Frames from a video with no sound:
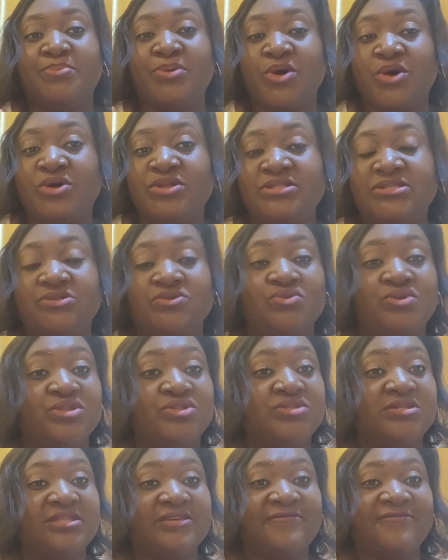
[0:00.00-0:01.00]
ponds,
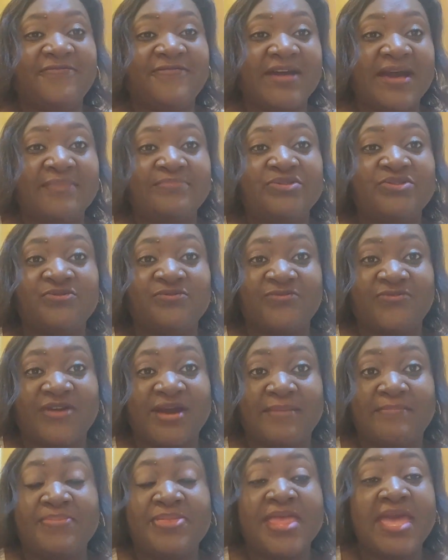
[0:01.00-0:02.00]
going to the farm to
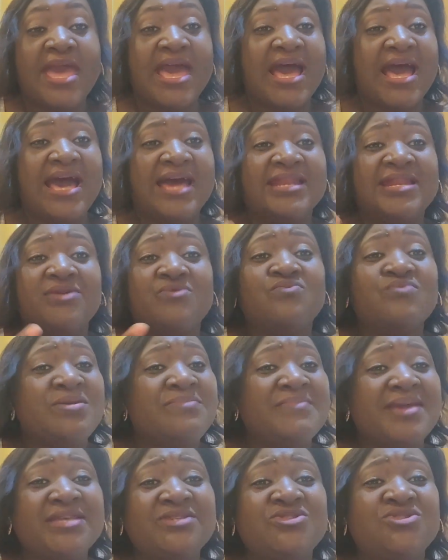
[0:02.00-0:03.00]
farm, and the
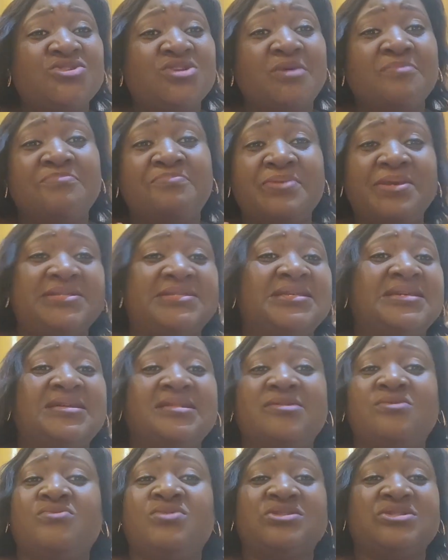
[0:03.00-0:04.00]
women's job
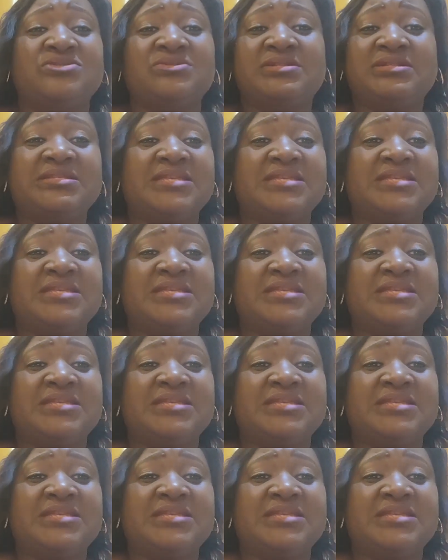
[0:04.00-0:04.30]
basically was to